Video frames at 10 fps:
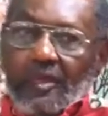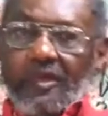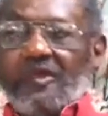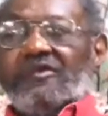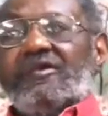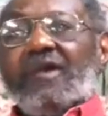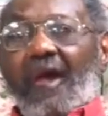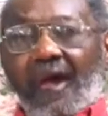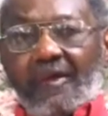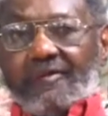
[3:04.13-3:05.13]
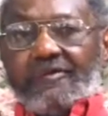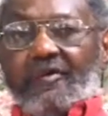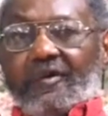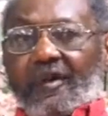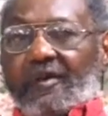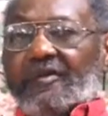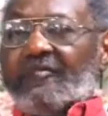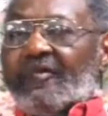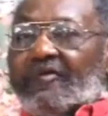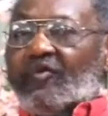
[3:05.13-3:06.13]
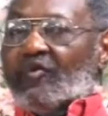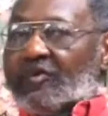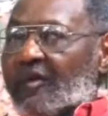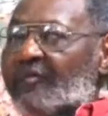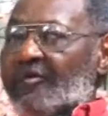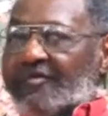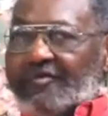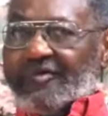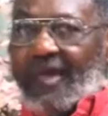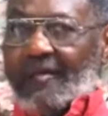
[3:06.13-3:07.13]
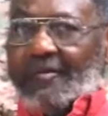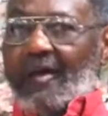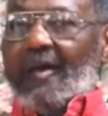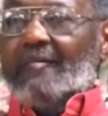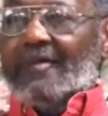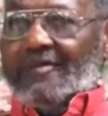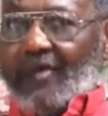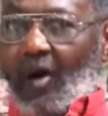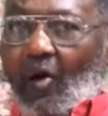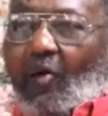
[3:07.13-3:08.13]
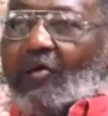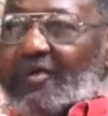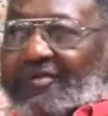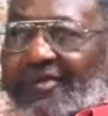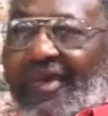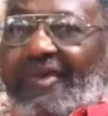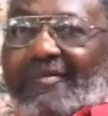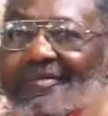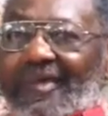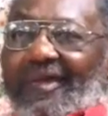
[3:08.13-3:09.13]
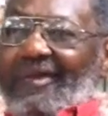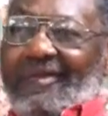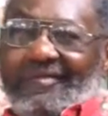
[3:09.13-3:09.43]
Each guy is doing an individual different step, but it's all the same dance.